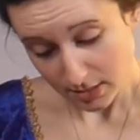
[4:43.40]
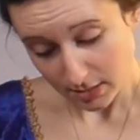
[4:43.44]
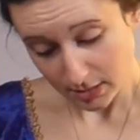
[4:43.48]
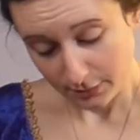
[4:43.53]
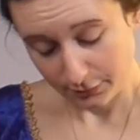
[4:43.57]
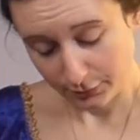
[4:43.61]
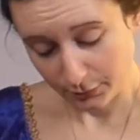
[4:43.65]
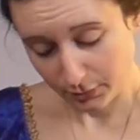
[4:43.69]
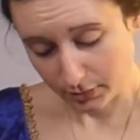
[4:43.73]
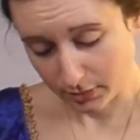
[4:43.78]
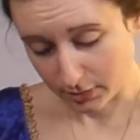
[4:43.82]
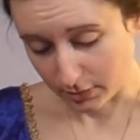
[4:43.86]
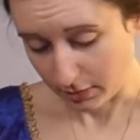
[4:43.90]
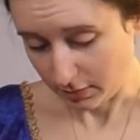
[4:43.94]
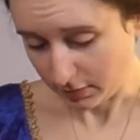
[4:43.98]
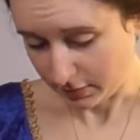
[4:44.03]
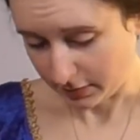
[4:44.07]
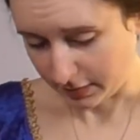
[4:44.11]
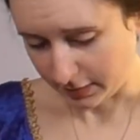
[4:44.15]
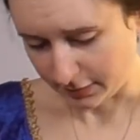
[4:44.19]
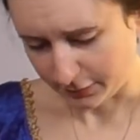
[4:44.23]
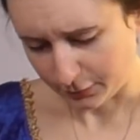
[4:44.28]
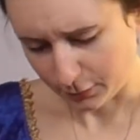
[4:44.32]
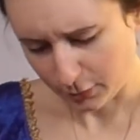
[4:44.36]
At 4 o'clock,
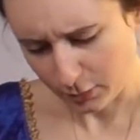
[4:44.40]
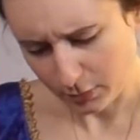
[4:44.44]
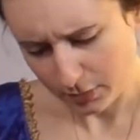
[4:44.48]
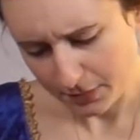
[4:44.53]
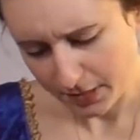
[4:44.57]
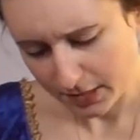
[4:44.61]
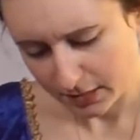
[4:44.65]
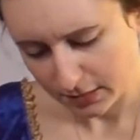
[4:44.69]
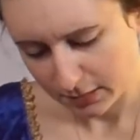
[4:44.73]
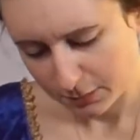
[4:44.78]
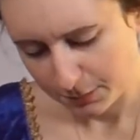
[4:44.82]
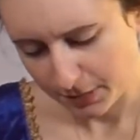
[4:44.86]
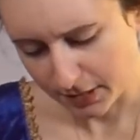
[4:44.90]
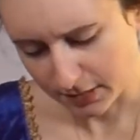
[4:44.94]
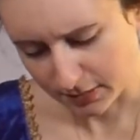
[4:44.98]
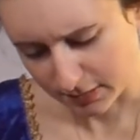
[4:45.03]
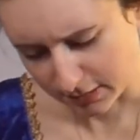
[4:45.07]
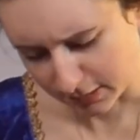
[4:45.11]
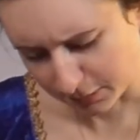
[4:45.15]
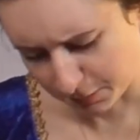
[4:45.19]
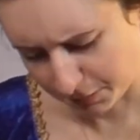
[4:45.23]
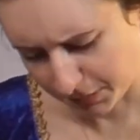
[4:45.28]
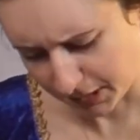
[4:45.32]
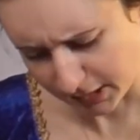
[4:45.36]
therefore, we may expect
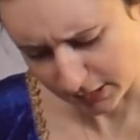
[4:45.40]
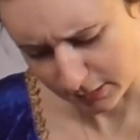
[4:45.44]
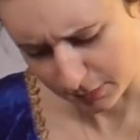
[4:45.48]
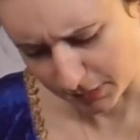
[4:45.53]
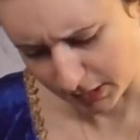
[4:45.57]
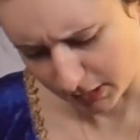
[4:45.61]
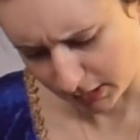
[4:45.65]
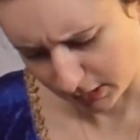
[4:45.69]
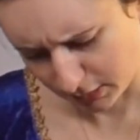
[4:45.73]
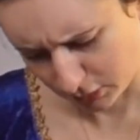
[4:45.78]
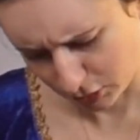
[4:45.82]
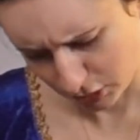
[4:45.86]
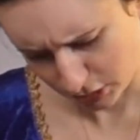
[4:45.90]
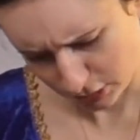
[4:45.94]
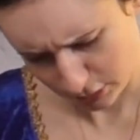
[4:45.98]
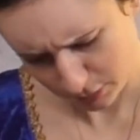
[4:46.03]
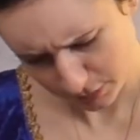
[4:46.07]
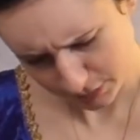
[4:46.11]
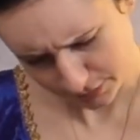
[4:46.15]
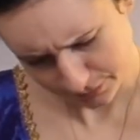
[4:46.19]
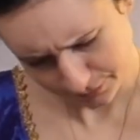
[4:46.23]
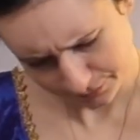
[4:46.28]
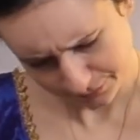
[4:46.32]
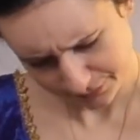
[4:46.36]
this peacemaking
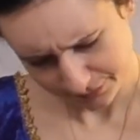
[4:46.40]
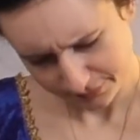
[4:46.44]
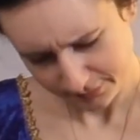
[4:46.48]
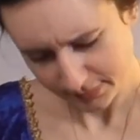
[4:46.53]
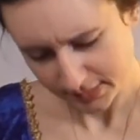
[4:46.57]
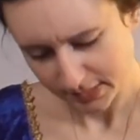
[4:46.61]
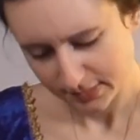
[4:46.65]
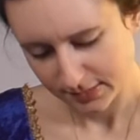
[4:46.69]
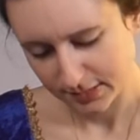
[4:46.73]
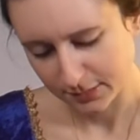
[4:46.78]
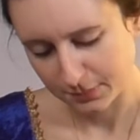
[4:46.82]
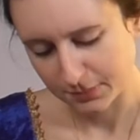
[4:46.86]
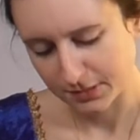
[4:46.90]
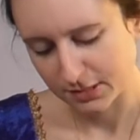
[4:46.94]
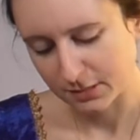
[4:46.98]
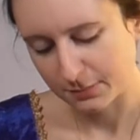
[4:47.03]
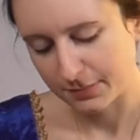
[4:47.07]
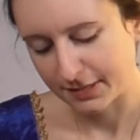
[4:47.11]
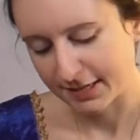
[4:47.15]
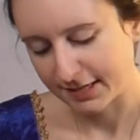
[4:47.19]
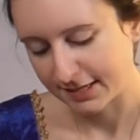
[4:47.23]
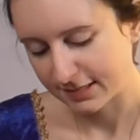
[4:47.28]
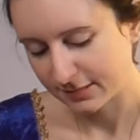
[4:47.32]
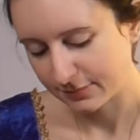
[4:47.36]
gentleman, said Mr.
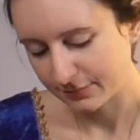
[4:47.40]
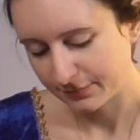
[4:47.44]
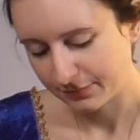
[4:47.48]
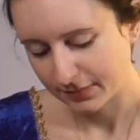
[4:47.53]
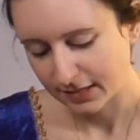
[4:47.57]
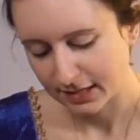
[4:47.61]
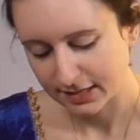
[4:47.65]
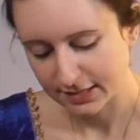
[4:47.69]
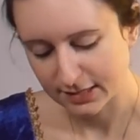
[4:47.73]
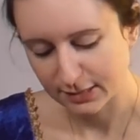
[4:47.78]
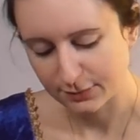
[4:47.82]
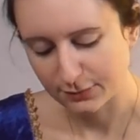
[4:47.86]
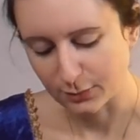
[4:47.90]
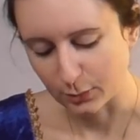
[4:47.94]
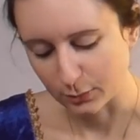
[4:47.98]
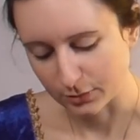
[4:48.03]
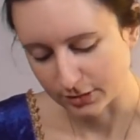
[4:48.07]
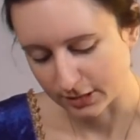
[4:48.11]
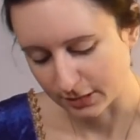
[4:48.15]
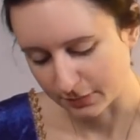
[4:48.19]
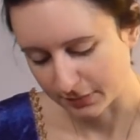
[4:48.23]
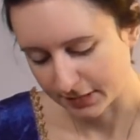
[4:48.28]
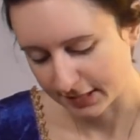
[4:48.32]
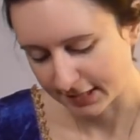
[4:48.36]
Bennet, as he
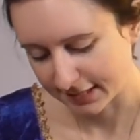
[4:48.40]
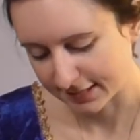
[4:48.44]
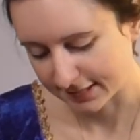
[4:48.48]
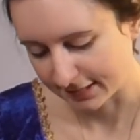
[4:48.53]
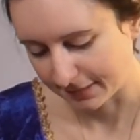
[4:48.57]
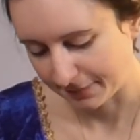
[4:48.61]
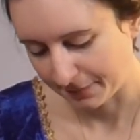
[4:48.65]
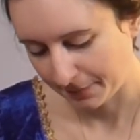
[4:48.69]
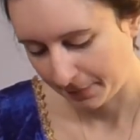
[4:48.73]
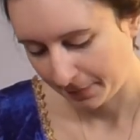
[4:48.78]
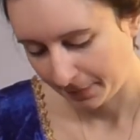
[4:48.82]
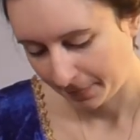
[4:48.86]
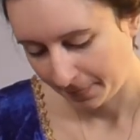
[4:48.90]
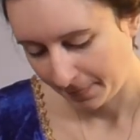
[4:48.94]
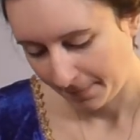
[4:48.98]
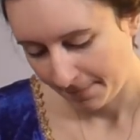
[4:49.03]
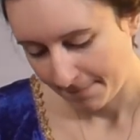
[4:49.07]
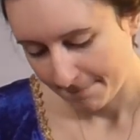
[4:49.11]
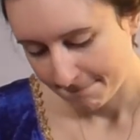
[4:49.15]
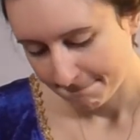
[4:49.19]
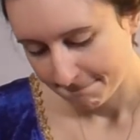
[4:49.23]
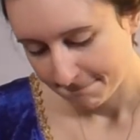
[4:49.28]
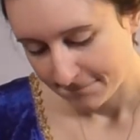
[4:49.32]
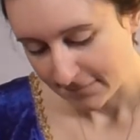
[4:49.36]
folded up the letter.
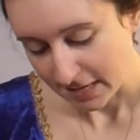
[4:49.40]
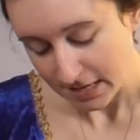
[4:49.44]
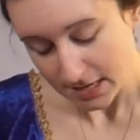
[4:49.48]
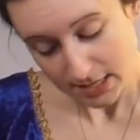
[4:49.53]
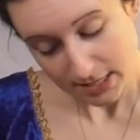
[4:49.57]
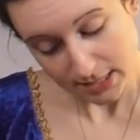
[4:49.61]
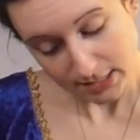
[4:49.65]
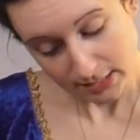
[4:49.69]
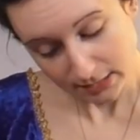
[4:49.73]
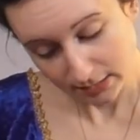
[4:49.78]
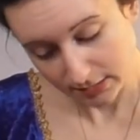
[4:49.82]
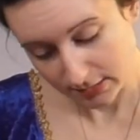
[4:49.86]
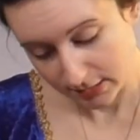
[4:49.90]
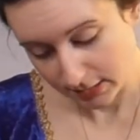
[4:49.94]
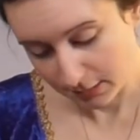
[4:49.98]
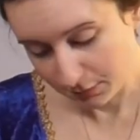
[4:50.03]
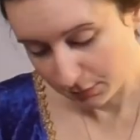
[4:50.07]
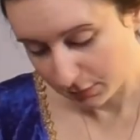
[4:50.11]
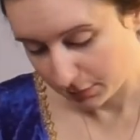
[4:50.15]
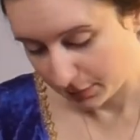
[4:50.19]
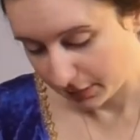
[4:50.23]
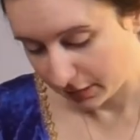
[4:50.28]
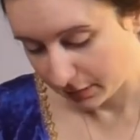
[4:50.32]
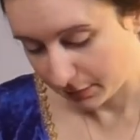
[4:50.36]
He does
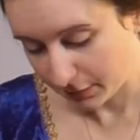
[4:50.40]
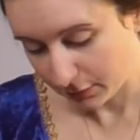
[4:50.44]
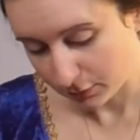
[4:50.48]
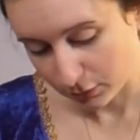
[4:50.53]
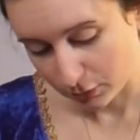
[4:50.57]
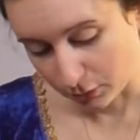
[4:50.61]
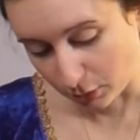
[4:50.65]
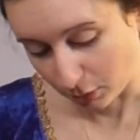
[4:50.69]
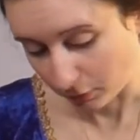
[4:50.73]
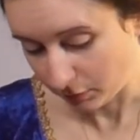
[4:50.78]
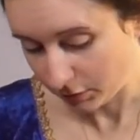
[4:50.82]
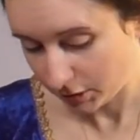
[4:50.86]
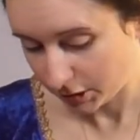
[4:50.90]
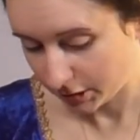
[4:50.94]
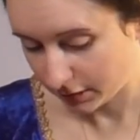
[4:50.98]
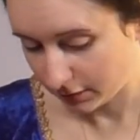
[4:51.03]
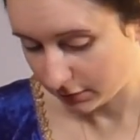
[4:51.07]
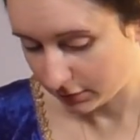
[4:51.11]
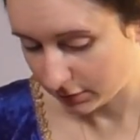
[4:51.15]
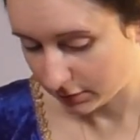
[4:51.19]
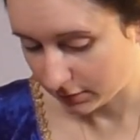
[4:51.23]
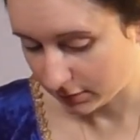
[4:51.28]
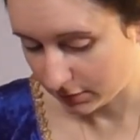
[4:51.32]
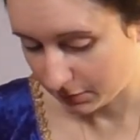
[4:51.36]
seem to be a most
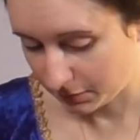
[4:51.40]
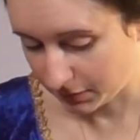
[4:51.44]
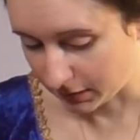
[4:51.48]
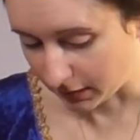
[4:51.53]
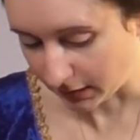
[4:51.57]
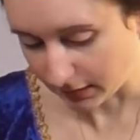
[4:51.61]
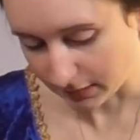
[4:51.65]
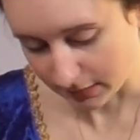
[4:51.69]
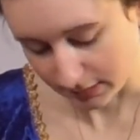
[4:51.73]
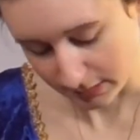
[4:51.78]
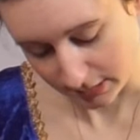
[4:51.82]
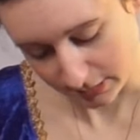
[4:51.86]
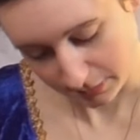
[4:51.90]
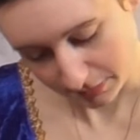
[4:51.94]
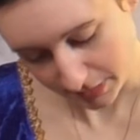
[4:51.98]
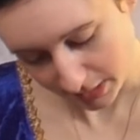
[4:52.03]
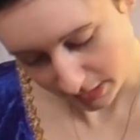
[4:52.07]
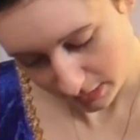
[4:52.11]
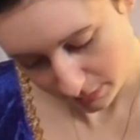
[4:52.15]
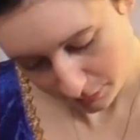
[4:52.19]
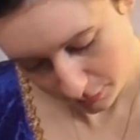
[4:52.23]
conscientious and polite young man,